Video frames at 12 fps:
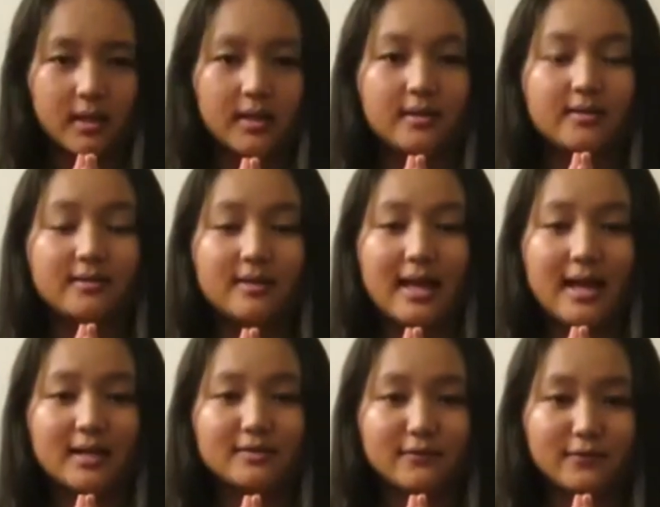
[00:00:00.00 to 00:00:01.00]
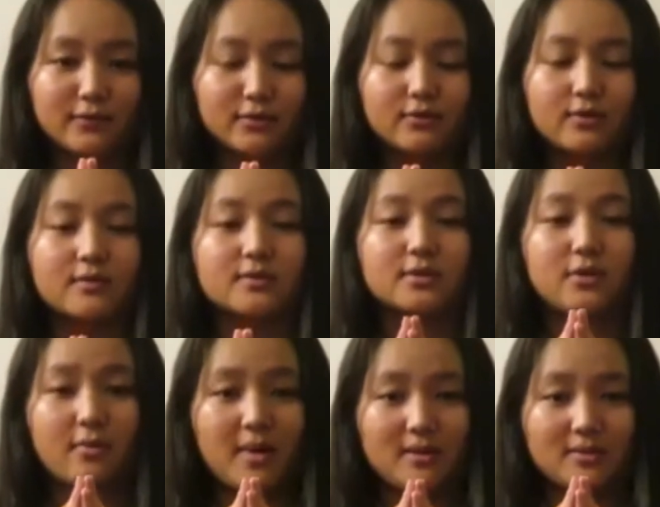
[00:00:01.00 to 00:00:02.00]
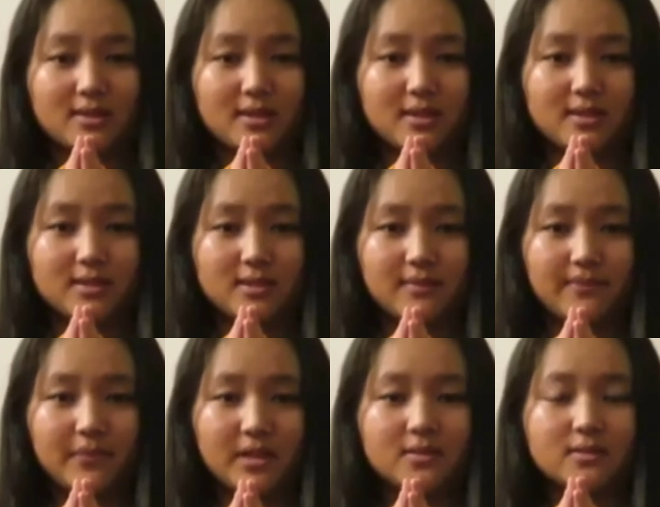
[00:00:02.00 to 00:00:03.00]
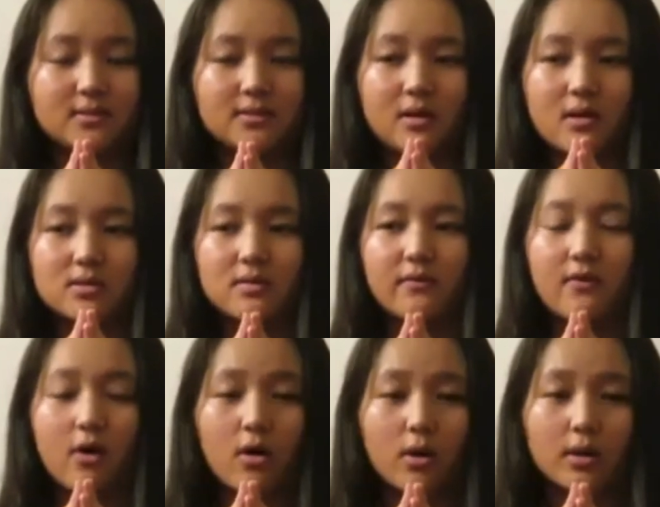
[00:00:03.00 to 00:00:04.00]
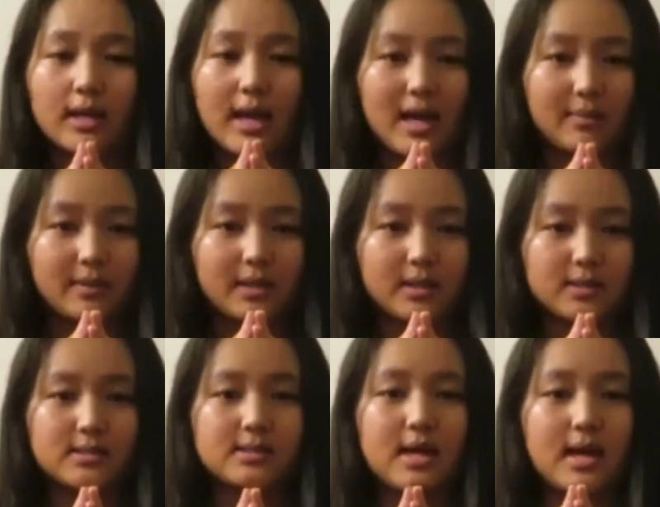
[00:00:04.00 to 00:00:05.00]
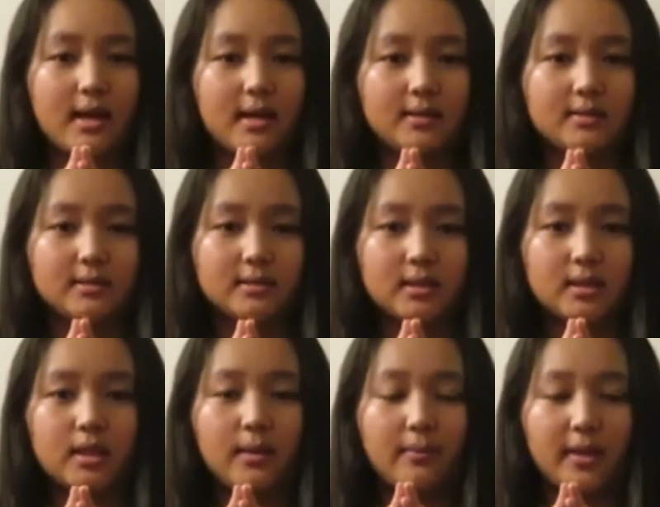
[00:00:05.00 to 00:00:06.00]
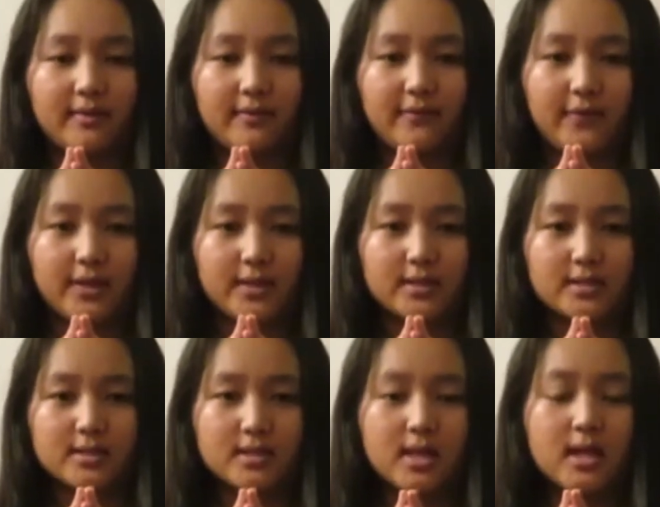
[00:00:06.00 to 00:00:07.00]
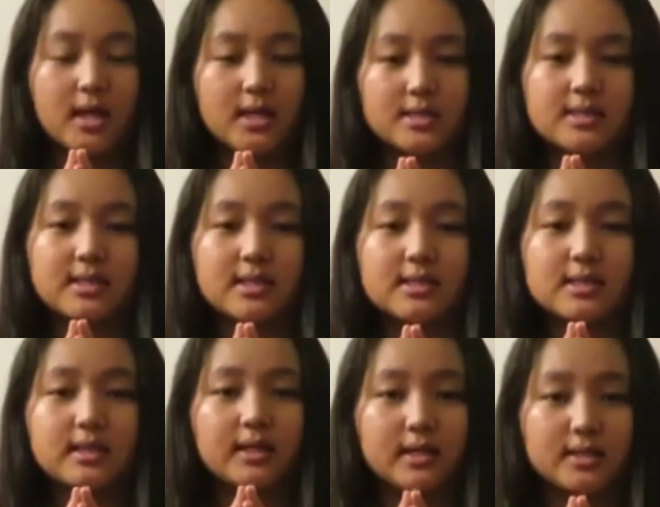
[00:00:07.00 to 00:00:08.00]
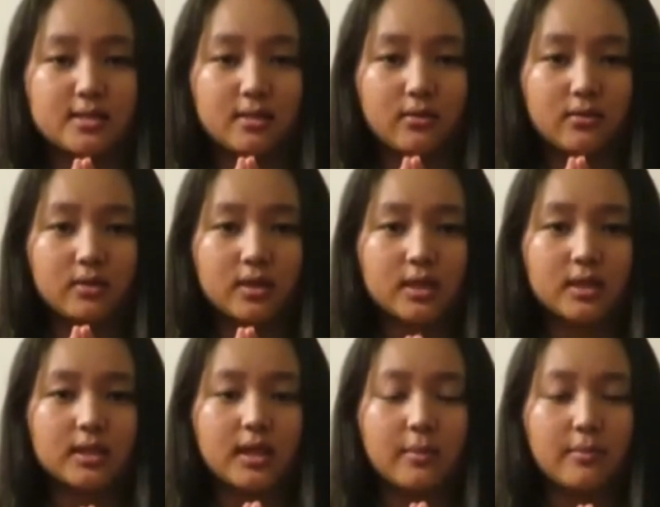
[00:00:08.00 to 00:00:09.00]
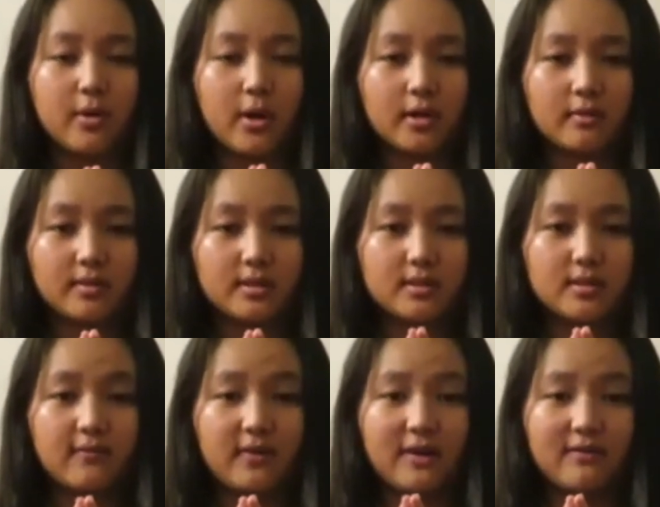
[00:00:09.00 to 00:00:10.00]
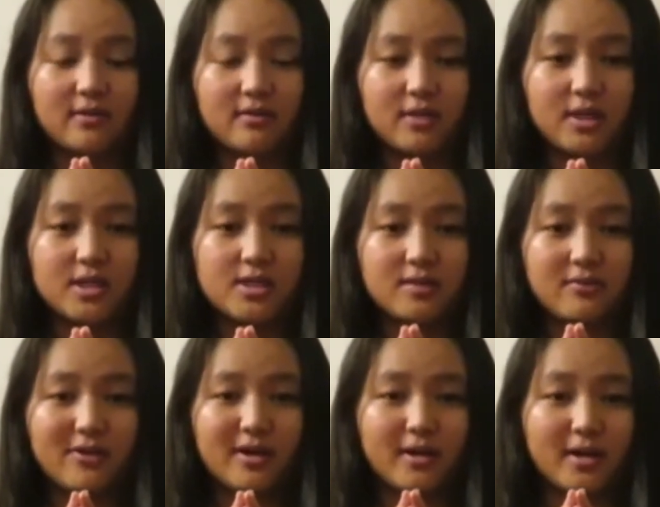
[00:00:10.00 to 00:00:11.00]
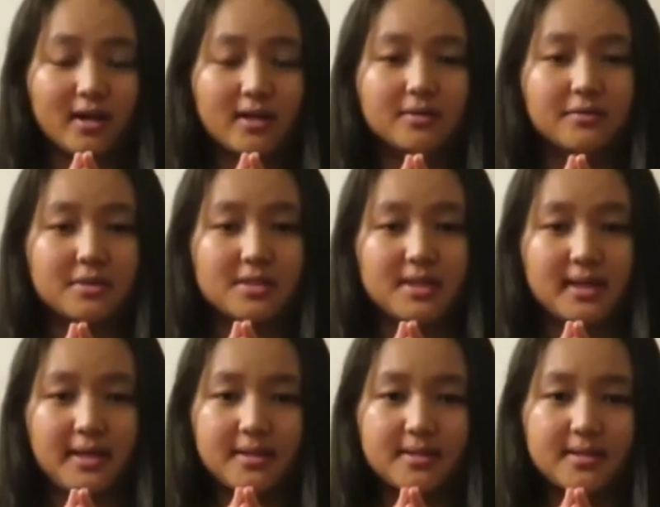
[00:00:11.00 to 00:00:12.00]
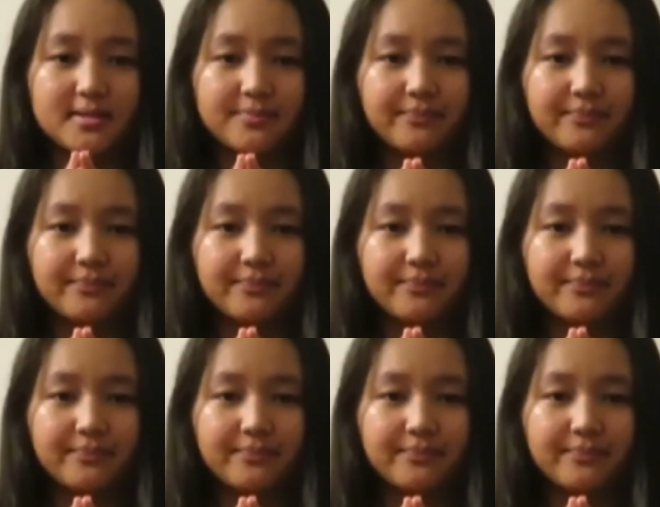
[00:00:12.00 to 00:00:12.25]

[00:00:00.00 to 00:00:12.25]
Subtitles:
In the land full of snow mountains, the source of all happiness and benefits, Eastern Ghetto, the embodiment of our Lokeshwara, recites,